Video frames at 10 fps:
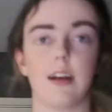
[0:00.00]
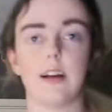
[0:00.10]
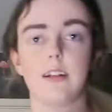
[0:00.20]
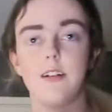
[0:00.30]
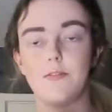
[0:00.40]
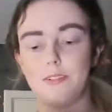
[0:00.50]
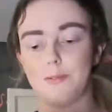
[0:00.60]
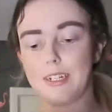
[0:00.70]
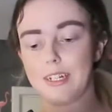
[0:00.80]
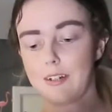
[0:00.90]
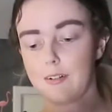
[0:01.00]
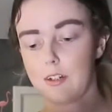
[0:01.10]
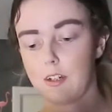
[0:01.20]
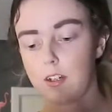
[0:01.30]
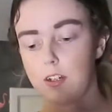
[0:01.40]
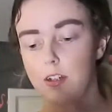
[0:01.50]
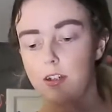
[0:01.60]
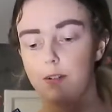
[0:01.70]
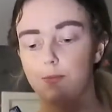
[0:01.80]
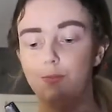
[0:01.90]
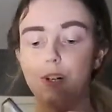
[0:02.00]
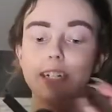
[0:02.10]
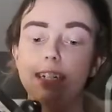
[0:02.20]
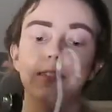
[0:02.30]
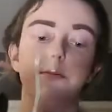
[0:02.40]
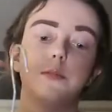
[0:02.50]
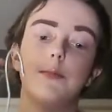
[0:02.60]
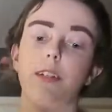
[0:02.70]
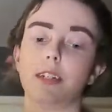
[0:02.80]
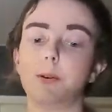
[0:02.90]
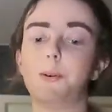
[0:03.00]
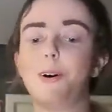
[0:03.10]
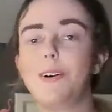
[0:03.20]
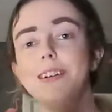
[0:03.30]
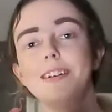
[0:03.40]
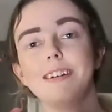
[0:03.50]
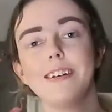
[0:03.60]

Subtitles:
Kind of doing it. Why won't it come on?